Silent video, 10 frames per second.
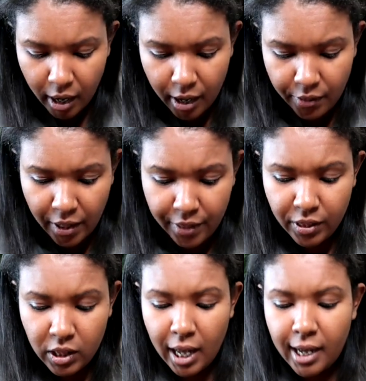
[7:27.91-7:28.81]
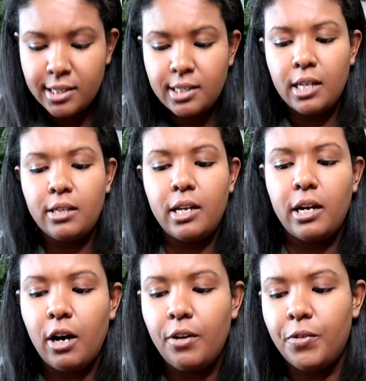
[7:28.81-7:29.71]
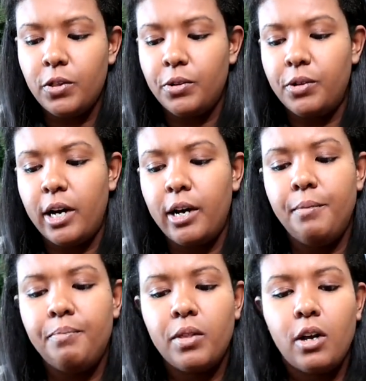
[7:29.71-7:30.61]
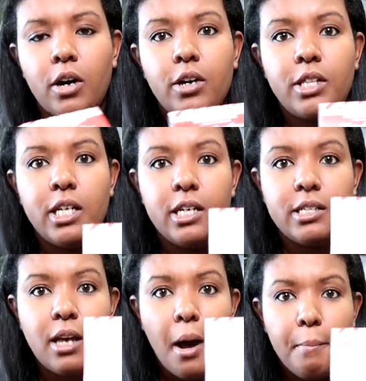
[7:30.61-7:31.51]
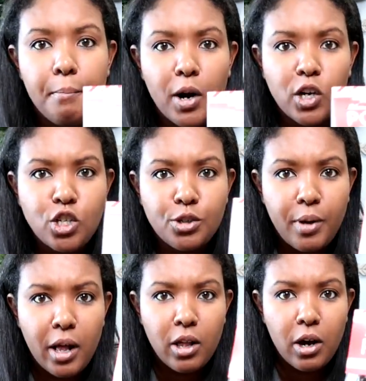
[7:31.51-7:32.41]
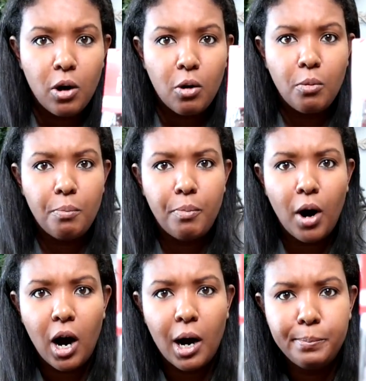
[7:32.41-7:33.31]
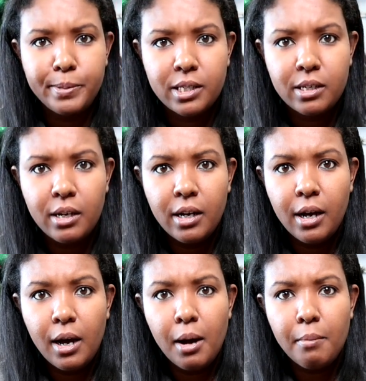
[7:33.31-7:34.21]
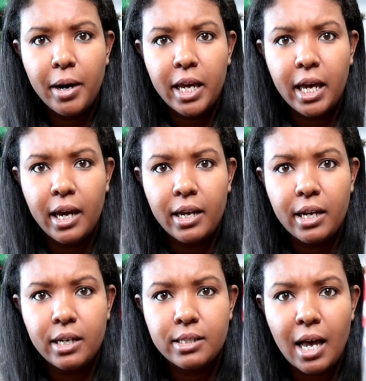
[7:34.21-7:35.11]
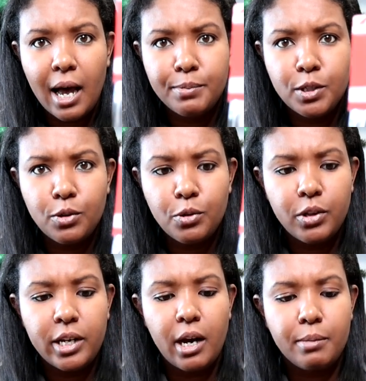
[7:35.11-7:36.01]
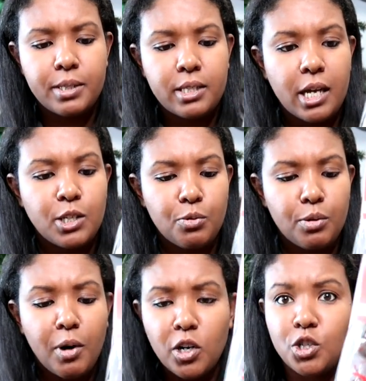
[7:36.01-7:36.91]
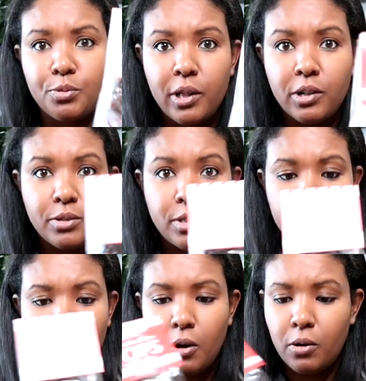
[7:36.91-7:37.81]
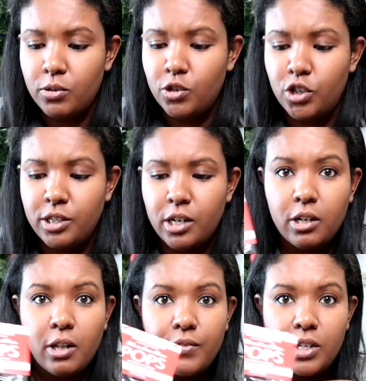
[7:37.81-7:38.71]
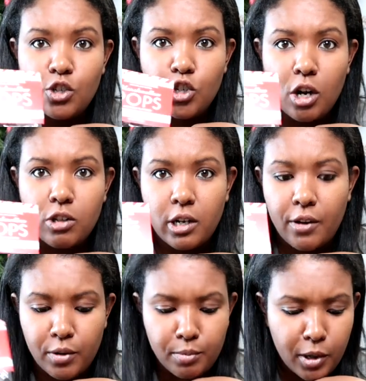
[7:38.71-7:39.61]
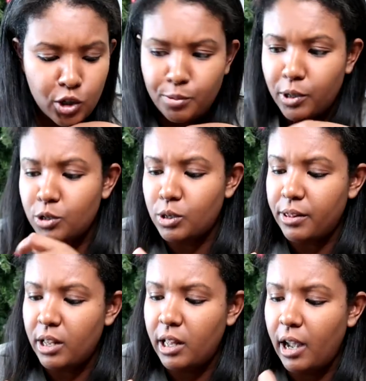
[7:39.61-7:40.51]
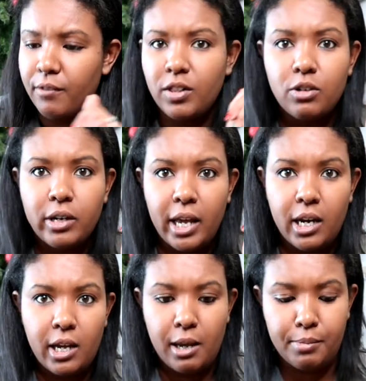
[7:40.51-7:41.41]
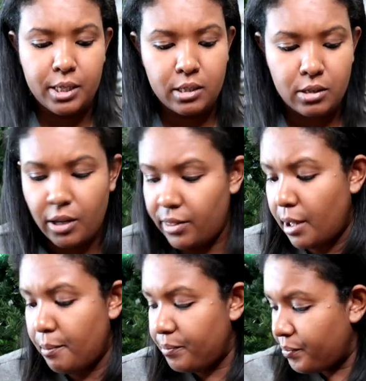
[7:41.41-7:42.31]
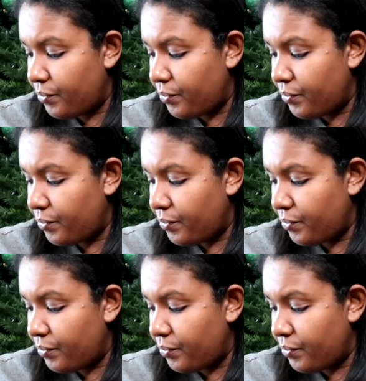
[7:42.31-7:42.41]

And then the last thing that I got for Luna are these marshmallow pops. My kid is absolutely obsessed with marshmallows, so she's gonna love these chocolate covered marshmallows, and then they have little candy cane pieces on them.